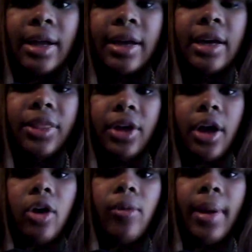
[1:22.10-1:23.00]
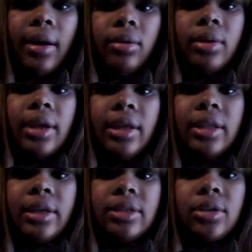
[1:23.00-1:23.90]
cut the comb out, and
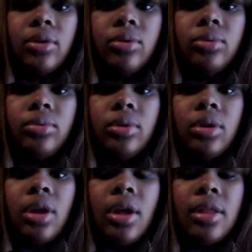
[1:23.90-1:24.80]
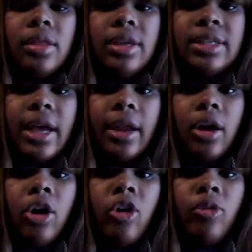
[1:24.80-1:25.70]
then I sewed this kind of
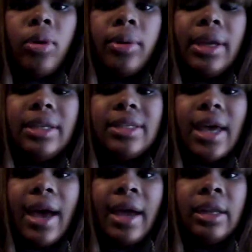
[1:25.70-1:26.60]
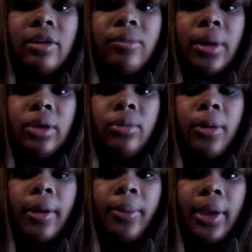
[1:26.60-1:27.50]
comb on each side of my U
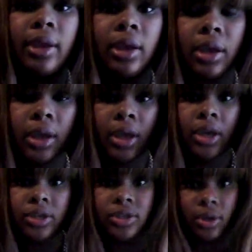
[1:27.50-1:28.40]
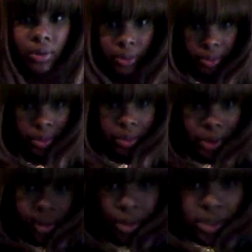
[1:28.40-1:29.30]
part wig. So
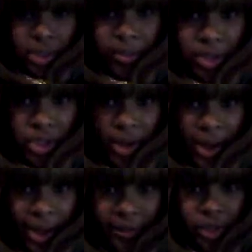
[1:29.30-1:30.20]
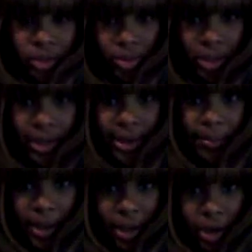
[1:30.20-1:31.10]
to demonstrate, I have two of the clip-in